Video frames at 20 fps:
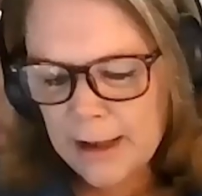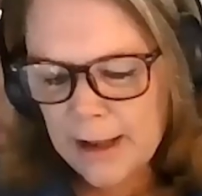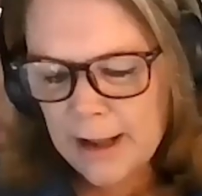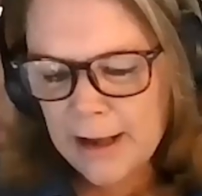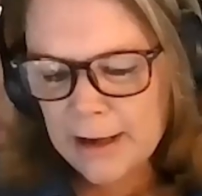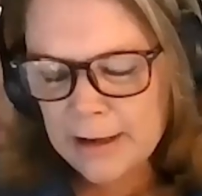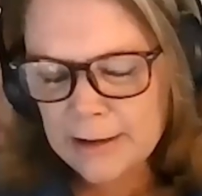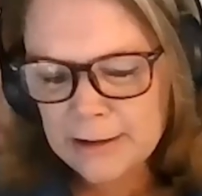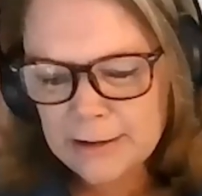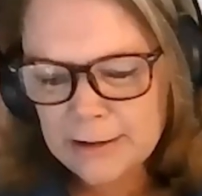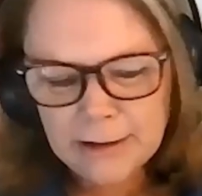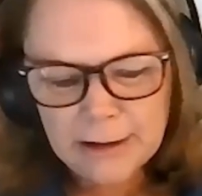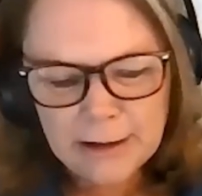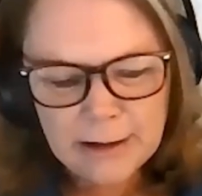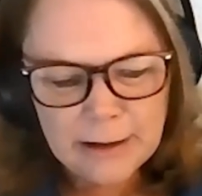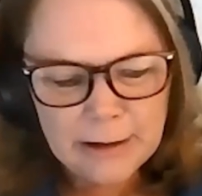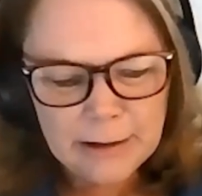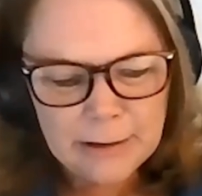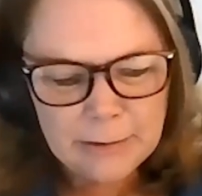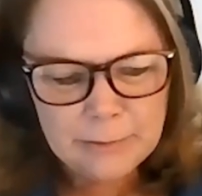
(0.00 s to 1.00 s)
And
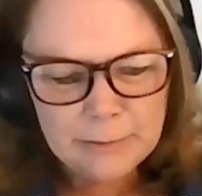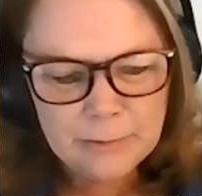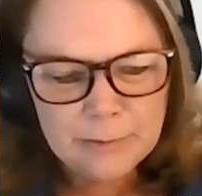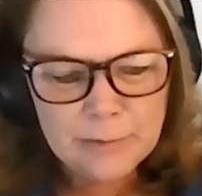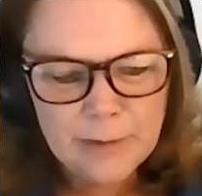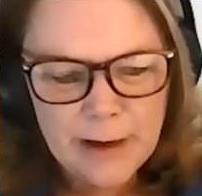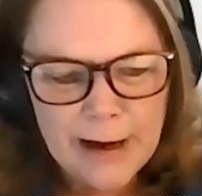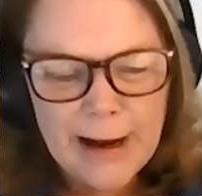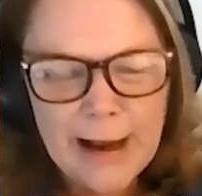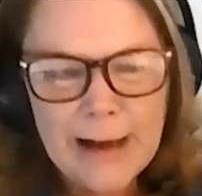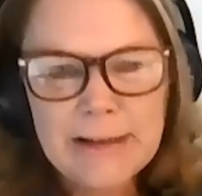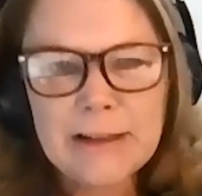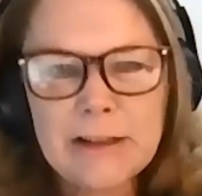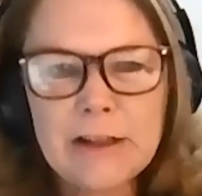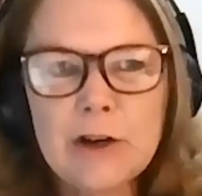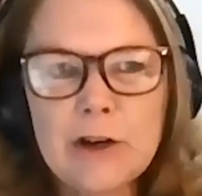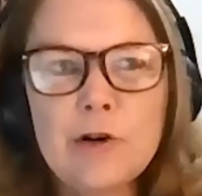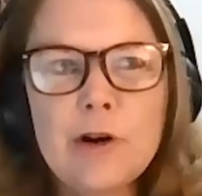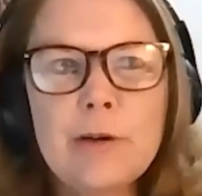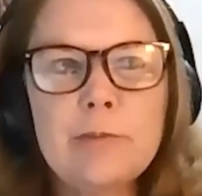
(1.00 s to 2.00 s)
um, I got to
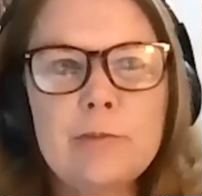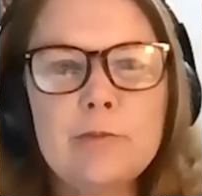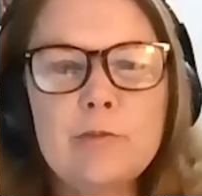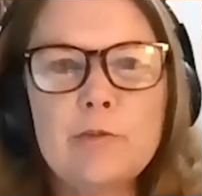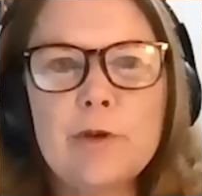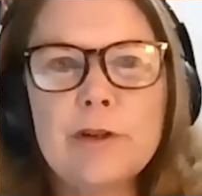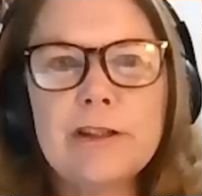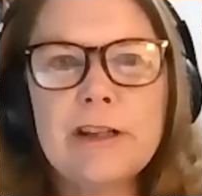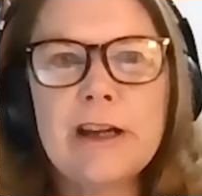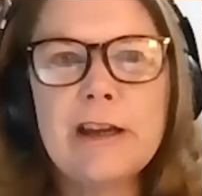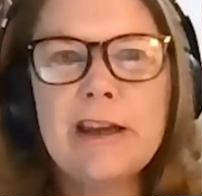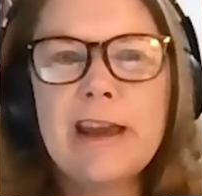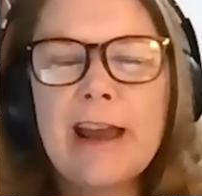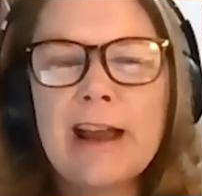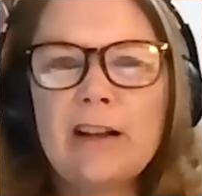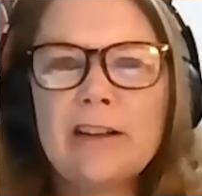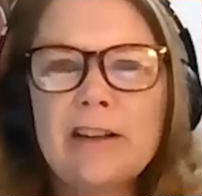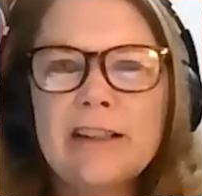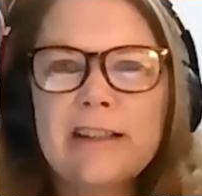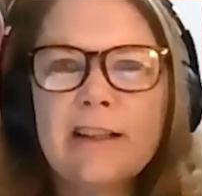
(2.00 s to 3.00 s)
know him one time. He
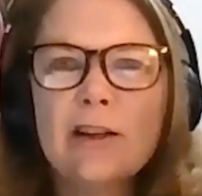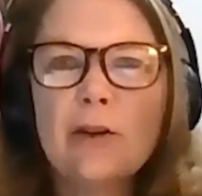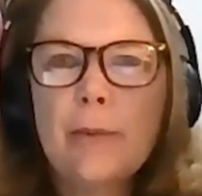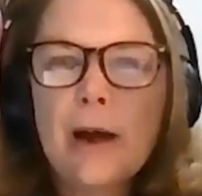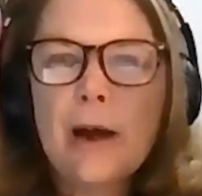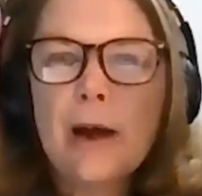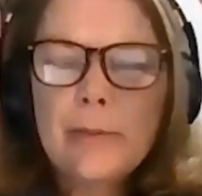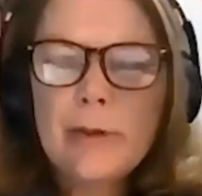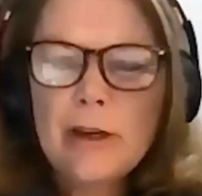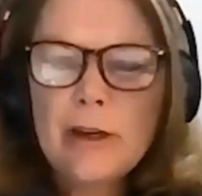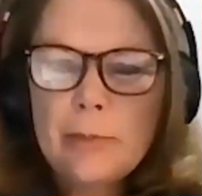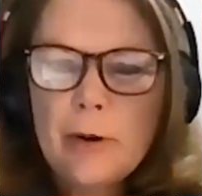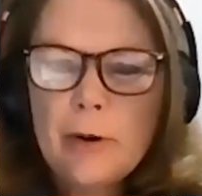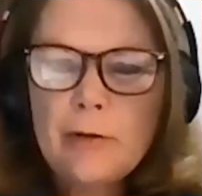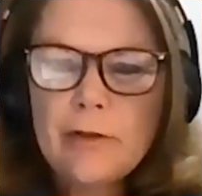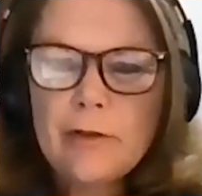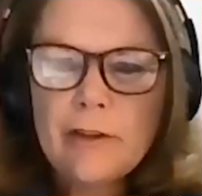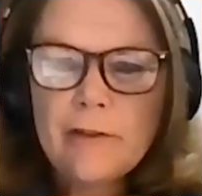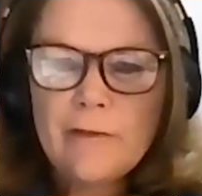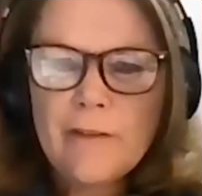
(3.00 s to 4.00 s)
held his little puppy up
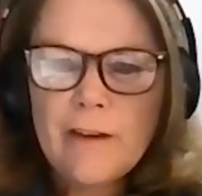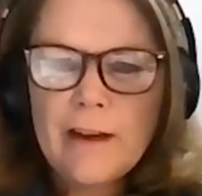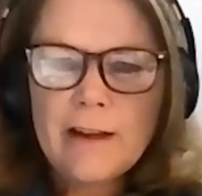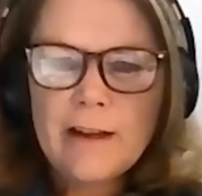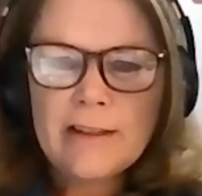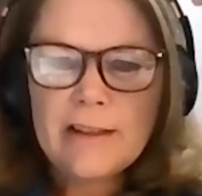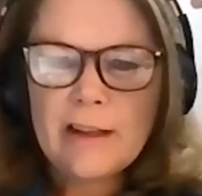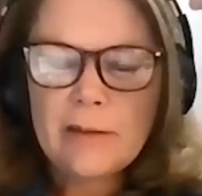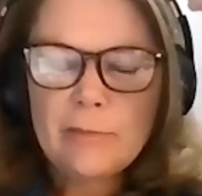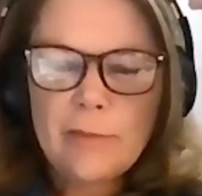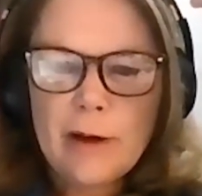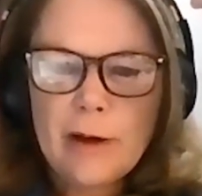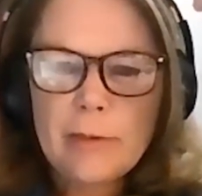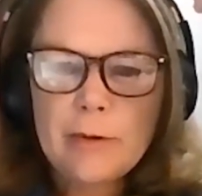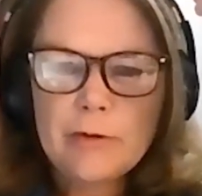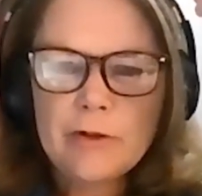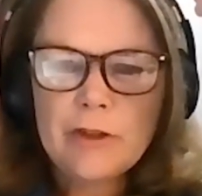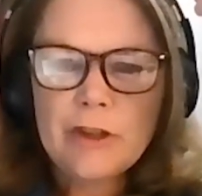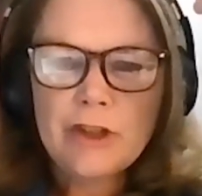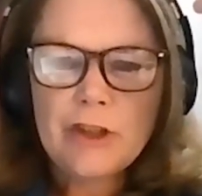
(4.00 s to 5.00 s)
over the fence, and the
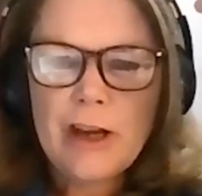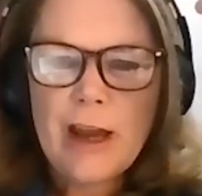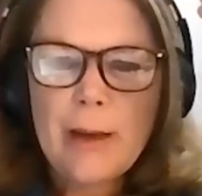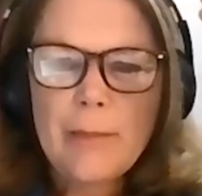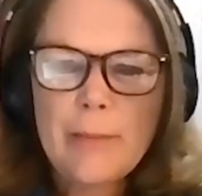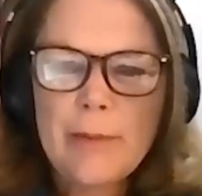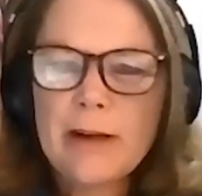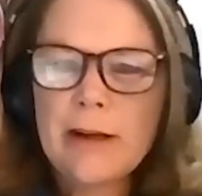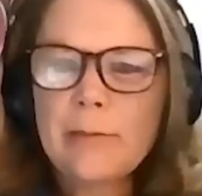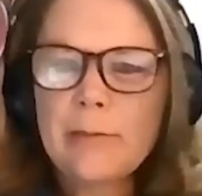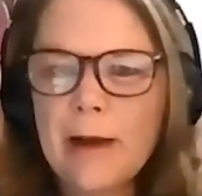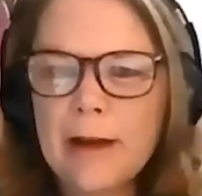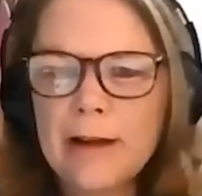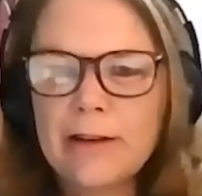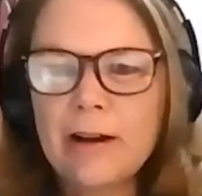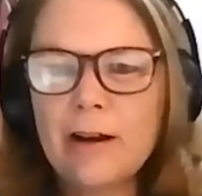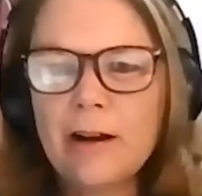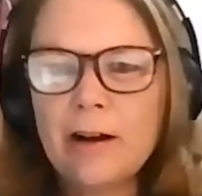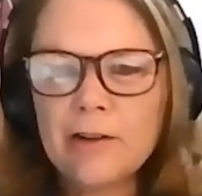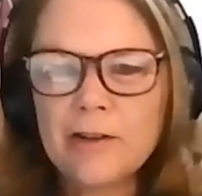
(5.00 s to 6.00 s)
puppy was just yapping at my
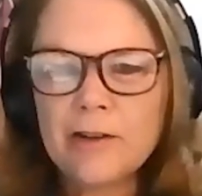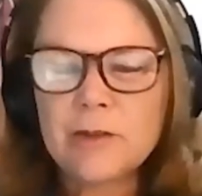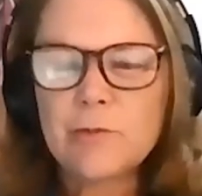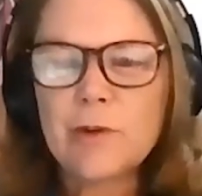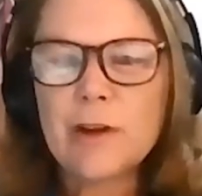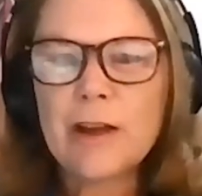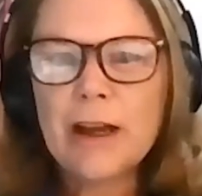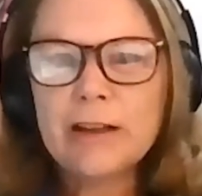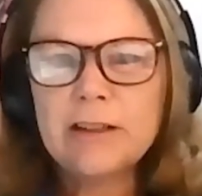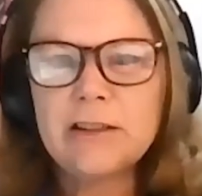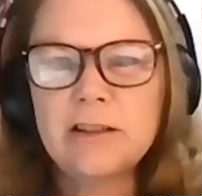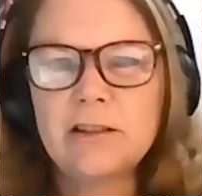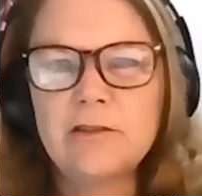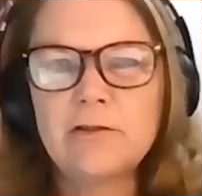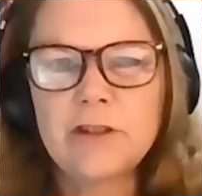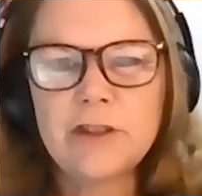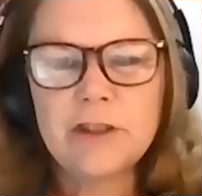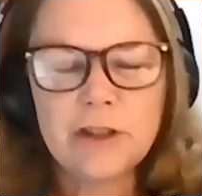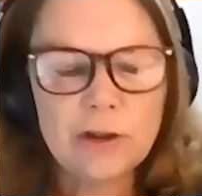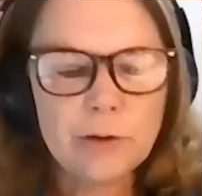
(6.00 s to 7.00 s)
dogs. And we got to
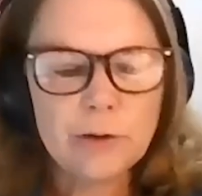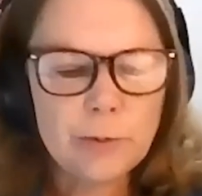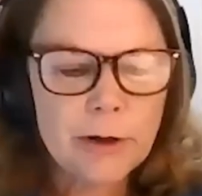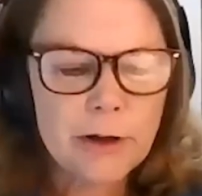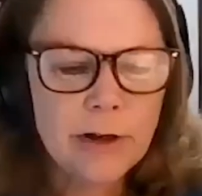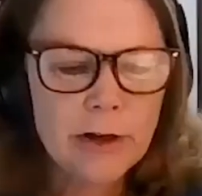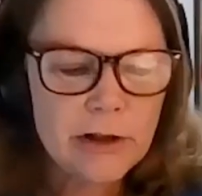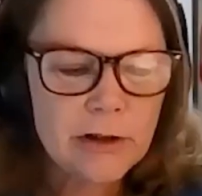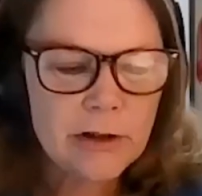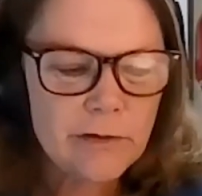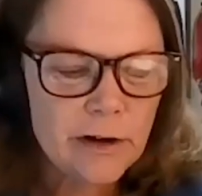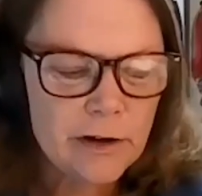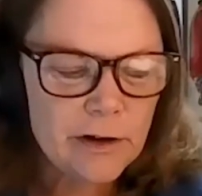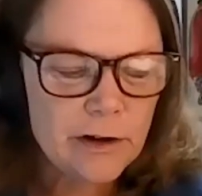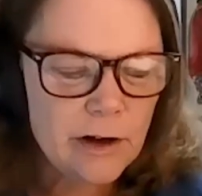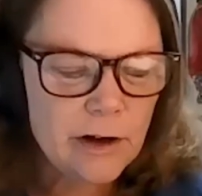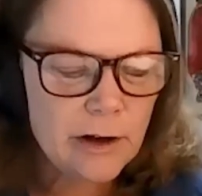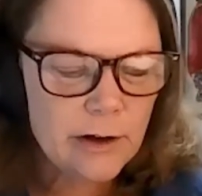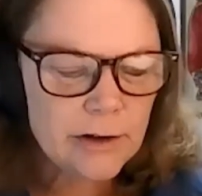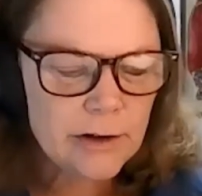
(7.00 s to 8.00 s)
know each other because of our
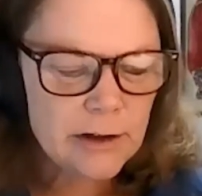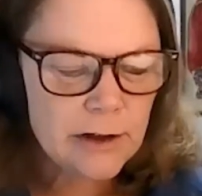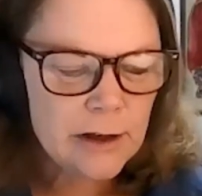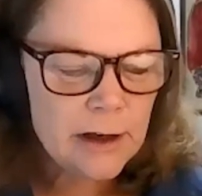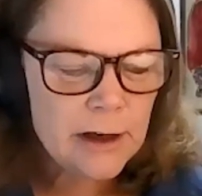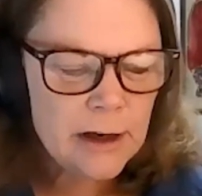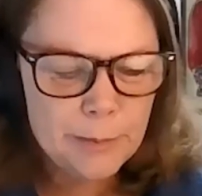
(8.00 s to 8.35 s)
dogs.